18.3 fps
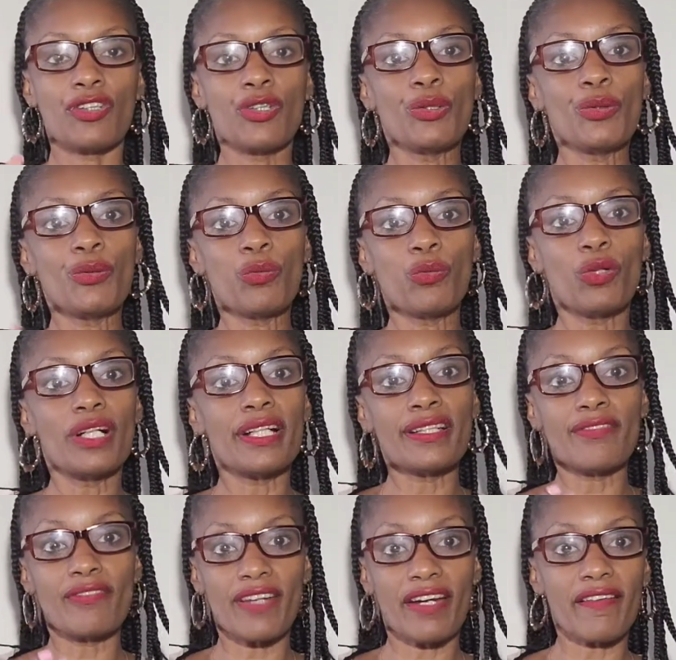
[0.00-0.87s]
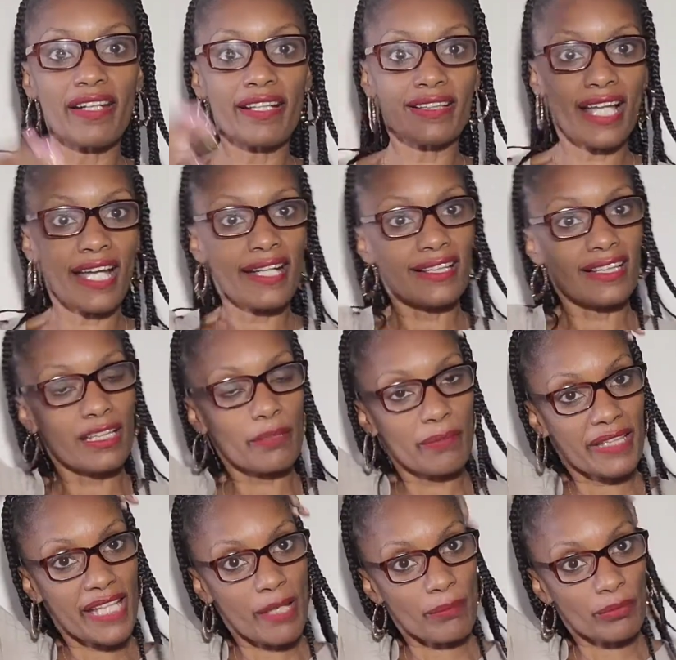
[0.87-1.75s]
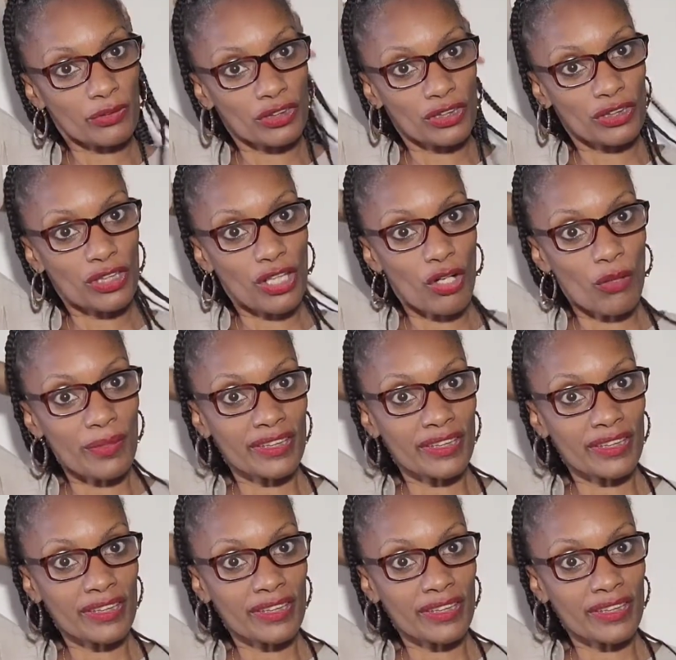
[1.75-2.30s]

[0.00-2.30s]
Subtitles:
you would very likely be able to go